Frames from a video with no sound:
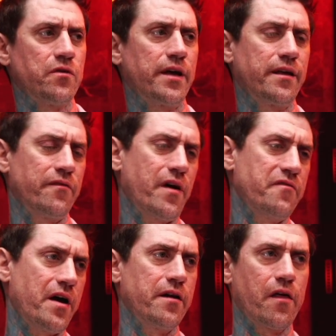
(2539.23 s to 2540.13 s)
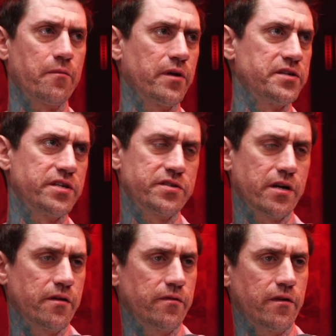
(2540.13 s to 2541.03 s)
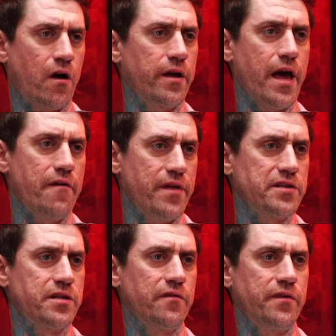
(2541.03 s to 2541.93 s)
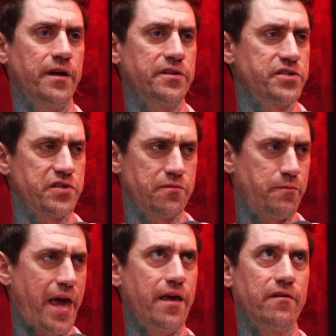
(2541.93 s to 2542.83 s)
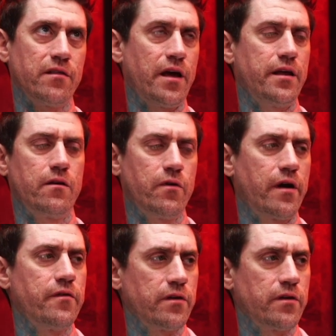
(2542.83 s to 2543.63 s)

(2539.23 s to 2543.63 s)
So like, if I find another place, it's gonna already have that stuff, and it's just paint, lighting, whatever.